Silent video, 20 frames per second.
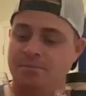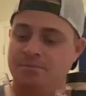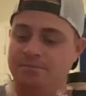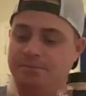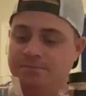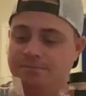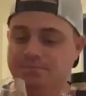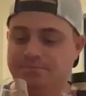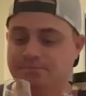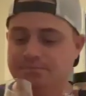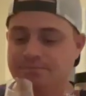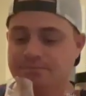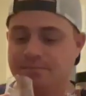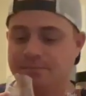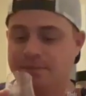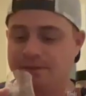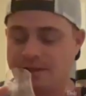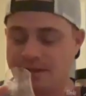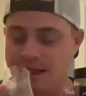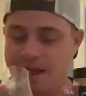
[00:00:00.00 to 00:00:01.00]
of
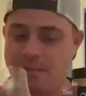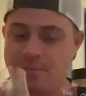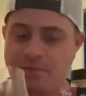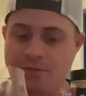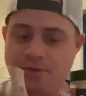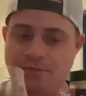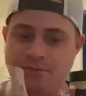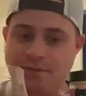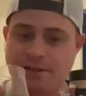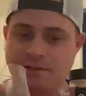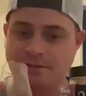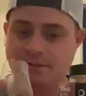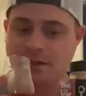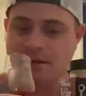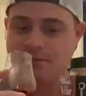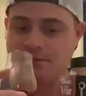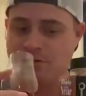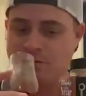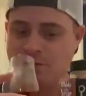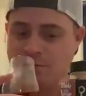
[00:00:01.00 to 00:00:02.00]
blew your face
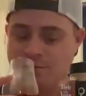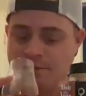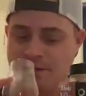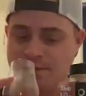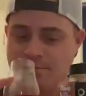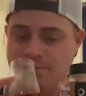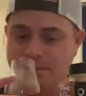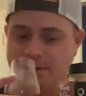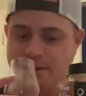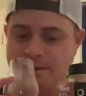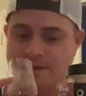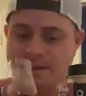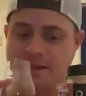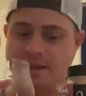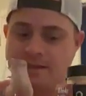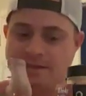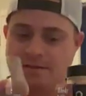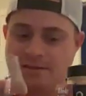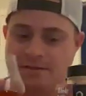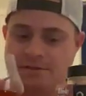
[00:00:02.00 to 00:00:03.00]
off a little bit, but
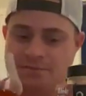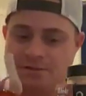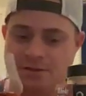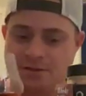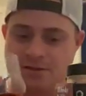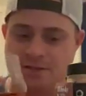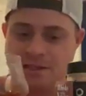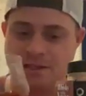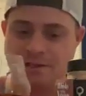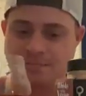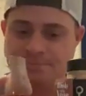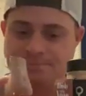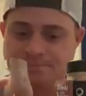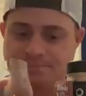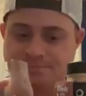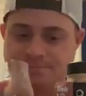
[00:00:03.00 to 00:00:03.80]
again, it's that first sip.